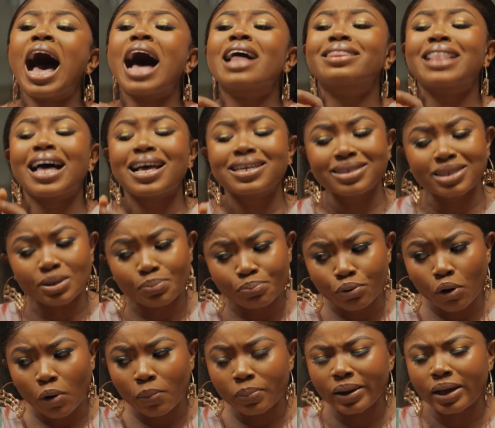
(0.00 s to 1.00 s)
And that's the
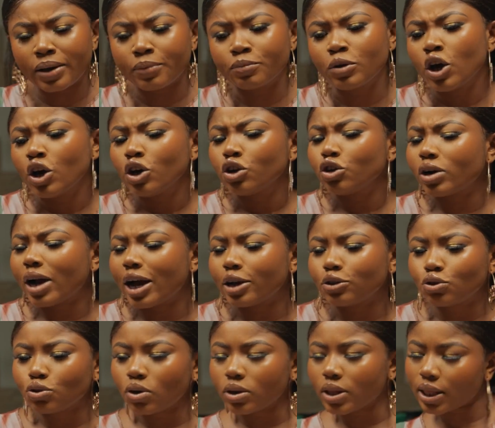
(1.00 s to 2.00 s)
problem. You
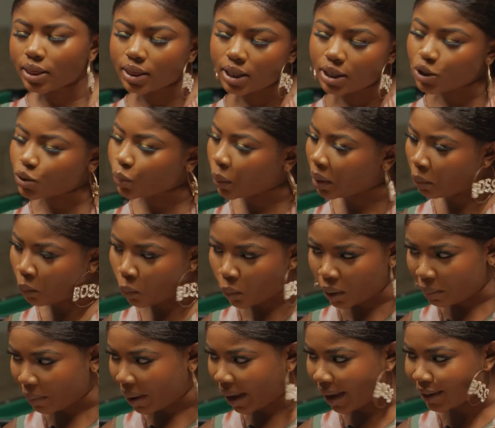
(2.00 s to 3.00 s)
can do other things with
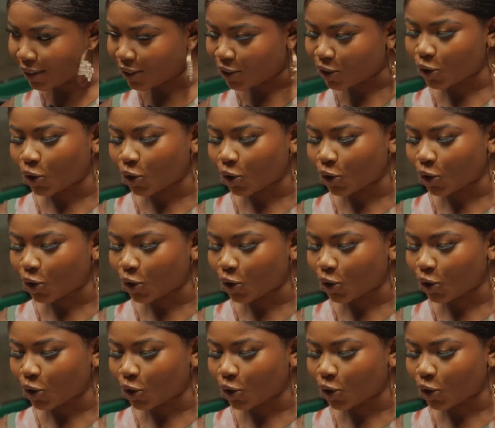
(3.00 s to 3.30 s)
women,